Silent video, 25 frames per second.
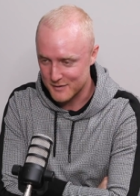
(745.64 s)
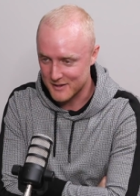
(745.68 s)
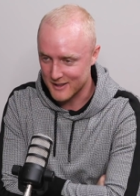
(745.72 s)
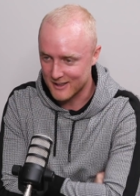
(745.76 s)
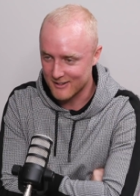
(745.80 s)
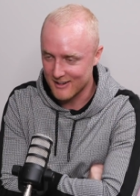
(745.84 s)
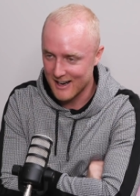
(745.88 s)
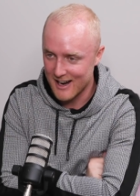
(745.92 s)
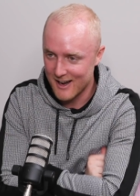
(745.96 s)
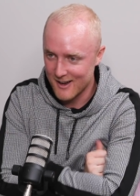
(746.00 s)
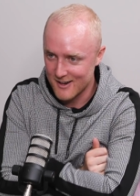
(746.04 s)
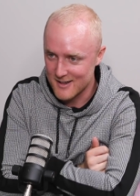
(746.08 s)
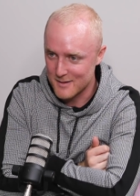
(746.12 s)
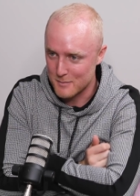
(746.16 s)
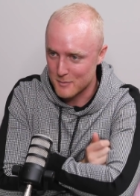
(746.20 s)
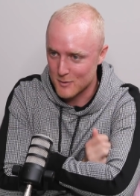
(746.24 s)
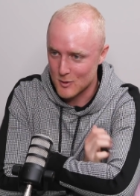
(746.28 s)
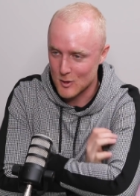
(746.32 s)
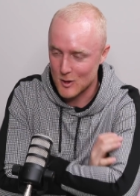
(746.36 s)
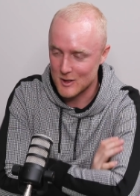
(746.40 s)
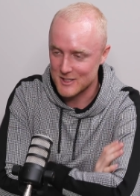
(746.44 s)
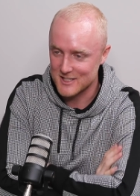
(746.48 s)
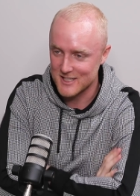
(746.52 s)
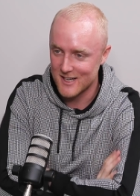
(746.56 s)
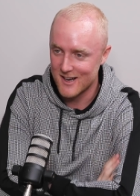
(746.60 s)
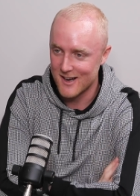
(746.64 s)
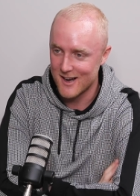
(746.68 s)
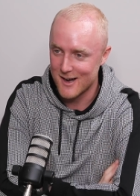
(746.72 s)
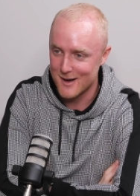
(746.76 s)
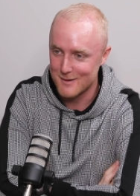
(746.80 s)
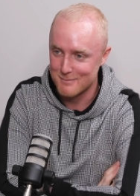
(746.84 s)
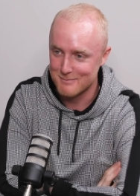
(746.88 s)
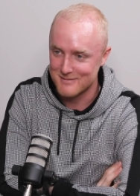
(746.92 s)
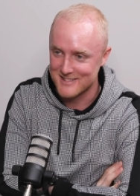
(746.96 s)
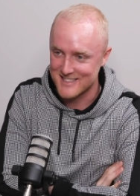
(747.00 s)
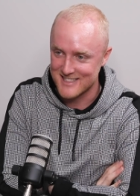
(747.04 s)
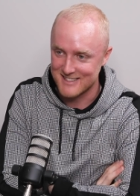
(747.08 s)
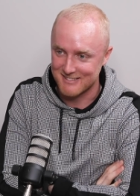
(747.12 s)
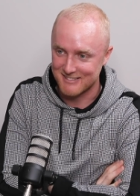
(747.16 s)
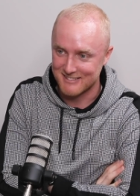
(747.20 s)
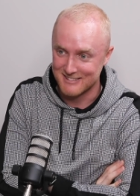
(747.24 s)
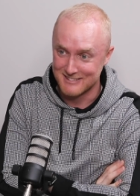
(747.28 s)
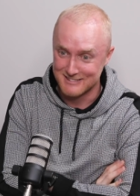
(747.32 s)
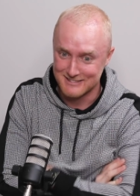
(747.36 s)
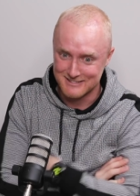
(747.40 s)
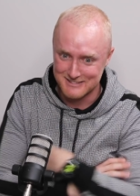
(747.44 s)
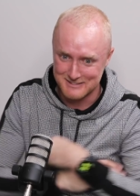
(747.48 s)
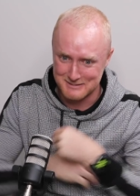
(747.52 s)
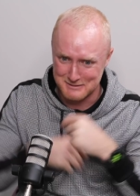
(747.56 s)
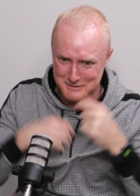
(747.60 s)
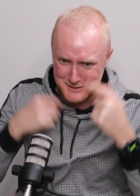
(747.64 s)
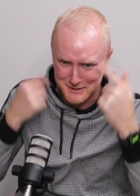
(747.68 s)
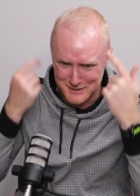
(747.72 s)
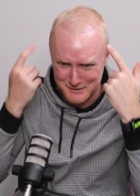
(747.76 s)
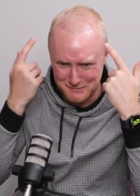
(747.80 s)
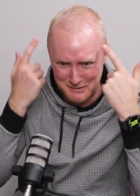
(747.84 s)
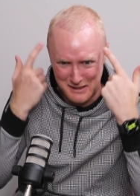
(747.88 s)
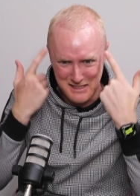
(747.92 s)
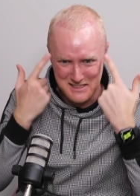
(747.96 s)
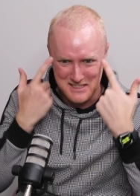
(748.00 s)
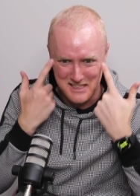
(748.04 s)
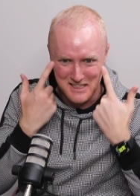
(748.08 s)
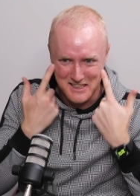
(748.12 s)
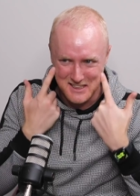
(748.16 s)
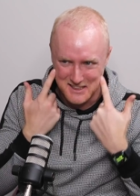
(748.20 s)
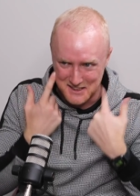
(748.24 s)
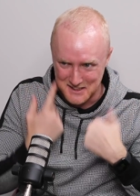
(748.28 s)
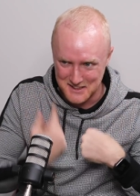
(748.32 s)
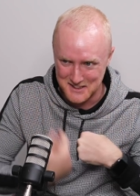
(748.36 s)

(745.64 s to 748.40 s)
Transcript: off the ground. I'm cross armed. Oh, yeah. Sweating.